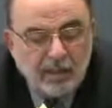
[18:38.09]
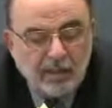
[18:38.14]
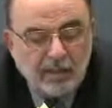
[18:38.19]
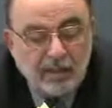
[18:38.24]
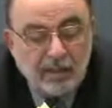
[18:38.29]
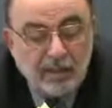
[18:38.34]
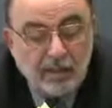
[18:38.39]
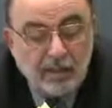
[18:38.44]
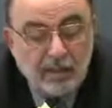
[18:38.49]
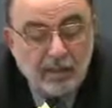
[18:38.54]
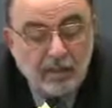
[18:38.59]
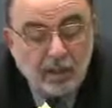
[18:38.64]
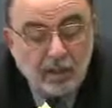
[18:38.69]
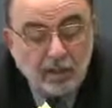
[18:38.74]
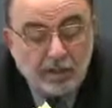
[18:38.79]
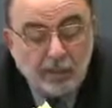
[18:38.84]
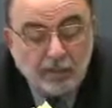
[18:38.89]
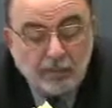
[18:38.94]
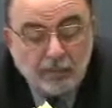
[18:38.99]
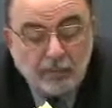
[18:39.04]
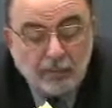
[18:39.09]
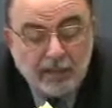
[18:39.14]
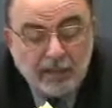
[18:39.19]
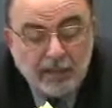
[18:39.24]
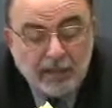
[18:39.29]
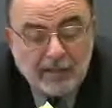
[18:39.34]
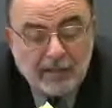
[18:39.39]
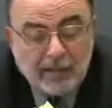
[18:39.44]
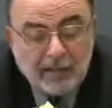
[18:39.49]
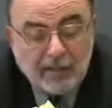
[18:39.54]
And this shall come to
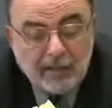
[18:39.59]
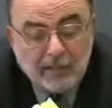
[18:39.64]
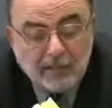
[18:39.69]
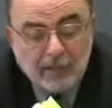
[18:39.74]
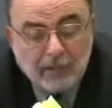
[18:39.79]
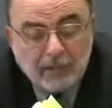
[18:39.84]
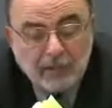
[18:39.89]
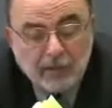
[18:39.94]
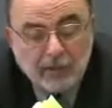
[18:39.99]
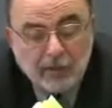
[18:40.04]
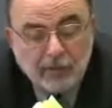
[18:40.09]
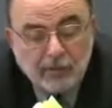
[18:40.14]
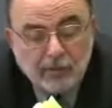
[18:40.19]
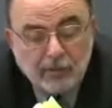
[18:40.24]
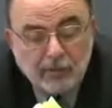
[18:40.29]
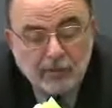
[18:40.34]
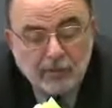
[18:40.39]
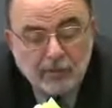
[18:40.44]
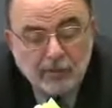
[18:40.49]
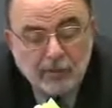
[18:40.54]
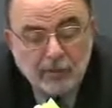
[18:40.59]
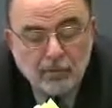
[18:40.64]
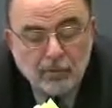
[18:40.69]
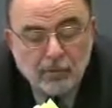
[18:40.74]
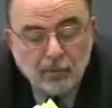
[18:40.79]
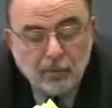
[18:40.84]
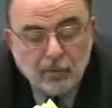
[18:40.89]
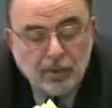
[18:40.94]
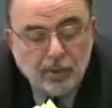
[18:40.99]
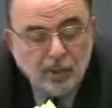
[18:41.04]
pass before the
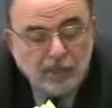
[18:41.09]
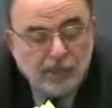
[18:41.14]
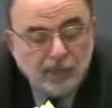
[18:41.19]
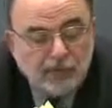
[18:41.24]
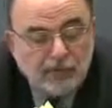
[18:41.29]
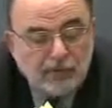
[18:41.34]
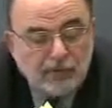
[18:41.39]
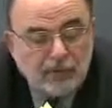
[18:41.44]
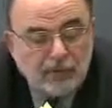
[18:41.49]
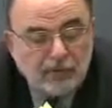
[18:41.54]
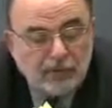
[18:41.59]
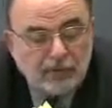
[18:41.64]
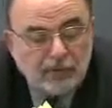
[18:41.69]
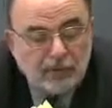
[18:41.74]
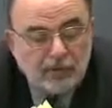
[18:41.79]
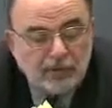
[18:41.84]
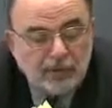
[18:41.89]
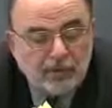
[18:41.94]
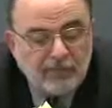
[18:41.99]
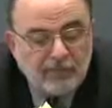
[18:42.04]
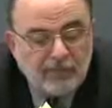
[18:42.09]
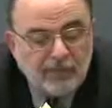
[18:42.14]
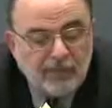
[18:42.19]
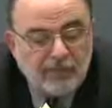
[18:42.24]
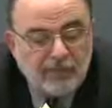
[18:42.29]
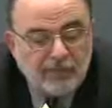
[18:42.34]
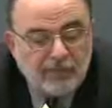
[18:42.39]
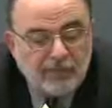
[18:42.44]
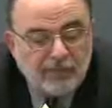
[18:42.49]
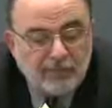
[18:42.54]
pursuer of the fugitive
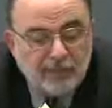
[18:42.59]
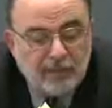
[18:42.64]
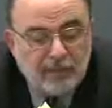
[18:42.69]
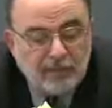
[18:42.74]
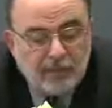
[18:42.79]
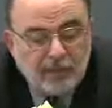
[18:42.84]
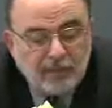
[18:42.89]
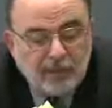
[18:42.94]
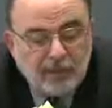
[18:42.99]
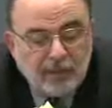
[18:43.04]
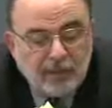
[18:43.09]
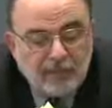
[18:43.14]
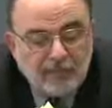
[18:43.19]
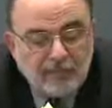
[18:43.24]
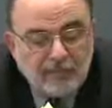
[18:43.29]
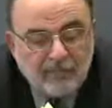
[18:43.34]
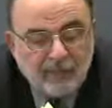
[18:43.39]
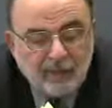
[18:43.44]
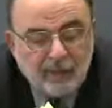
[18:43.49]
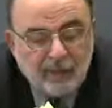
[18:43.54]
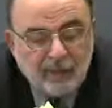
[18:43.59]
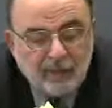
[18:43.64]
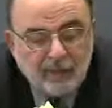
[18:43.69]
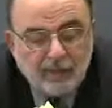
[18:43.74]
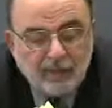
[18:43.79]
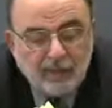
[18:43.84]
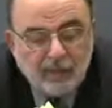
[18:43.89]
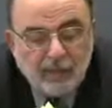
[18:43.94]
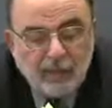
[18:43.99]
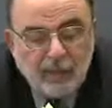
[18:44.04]
nymph shall have made
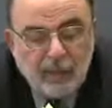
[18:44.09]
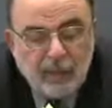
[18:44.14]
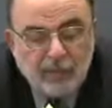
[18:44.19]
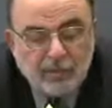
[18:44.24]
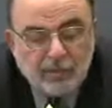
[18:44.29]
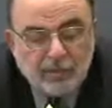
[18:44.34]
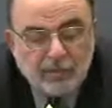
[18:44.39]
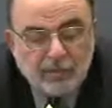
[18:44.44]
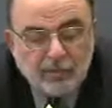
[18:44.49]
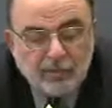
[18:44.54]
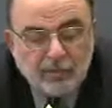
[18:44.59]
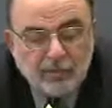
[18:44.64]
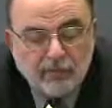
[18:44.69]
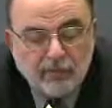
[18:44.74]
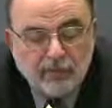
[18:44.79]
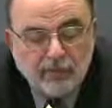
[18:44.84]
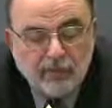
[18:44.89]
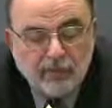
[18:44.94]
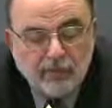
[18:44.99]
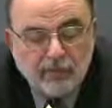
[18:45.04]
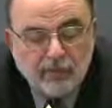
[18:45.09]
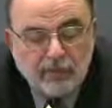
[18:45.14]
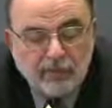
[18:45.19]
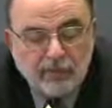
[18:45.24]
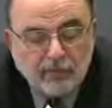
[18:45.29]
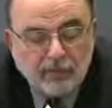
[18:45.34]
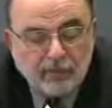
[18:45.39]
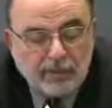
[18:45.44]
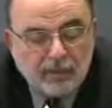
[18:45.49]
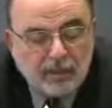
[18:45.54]
2 rounds to visit
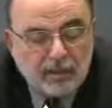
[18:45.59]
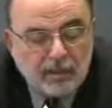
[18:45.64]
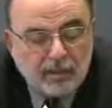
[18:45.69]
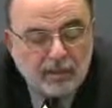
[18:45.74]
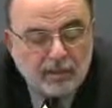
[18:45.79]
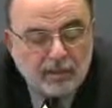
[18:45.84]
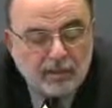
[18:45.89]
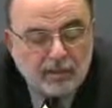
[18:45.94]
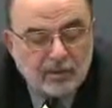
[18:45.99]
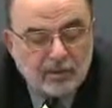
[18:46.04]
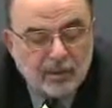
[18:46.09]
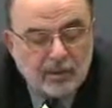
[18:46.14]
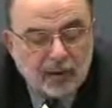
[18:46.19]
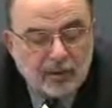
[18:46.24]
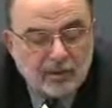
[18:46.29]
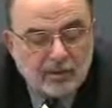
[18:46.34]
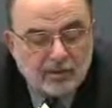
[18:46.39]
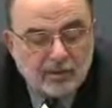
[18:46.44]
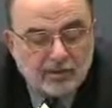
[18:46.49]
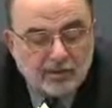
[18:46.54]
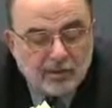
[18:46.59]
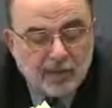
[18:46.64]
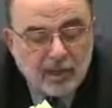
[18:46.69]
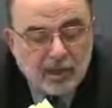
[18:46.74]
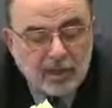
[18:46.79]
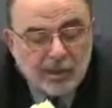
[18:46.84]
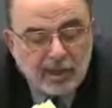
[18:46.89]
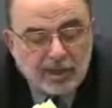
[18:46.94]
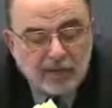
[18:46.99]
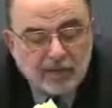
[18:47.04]
the bright constellations
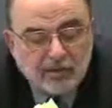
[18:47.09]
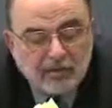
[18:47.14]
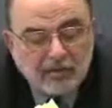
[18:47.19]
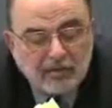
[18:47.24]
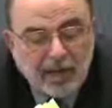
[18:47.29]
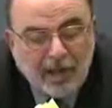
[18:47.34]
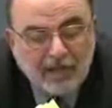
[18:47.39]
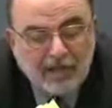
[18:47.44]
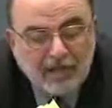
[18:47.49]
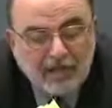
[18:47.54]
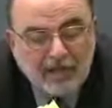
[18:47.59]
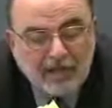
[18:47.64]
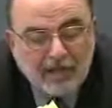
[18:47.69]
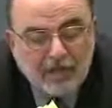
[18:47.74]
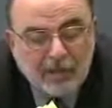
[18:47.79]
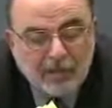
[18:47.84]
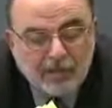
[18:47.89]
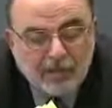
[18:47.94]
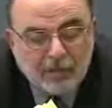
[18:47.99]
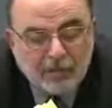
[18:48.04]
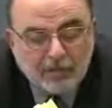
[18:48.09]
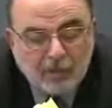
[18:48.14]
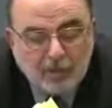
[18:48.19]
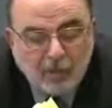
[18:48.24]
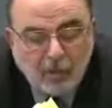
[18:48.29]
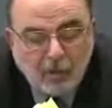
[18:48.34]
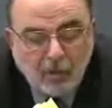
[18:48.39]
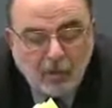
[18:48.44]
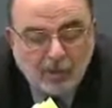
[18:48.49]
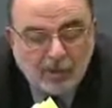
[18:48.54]
in his rapid and natural
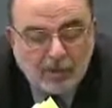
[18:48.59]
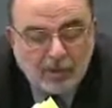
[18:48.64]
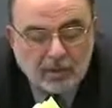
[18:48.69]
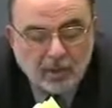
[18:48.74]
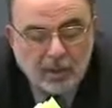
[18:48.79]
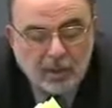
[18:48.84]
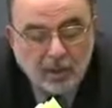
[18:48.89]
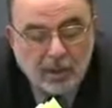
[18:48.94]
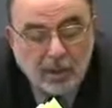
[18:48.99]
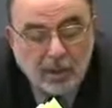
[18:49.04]
course.